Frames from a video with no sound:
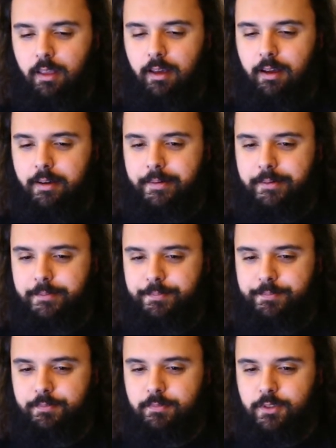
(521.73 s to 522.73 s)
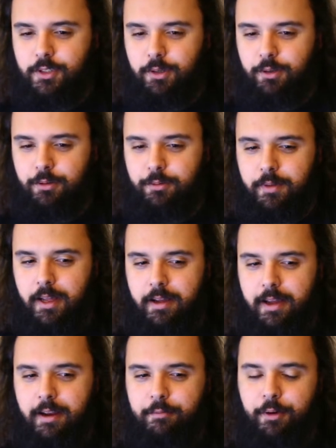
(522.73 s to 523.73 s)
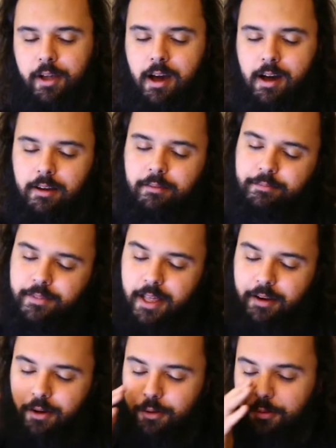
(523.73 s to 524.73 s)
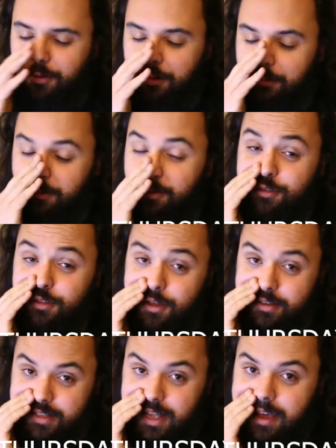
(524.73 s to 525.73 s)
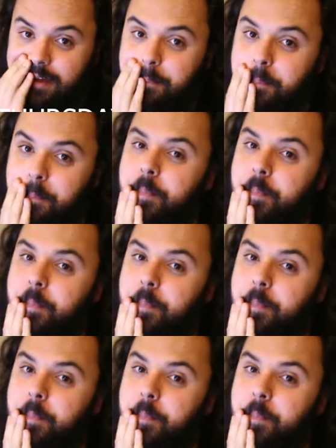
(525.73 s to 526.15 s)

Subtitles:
And I forgot that on the Thursday,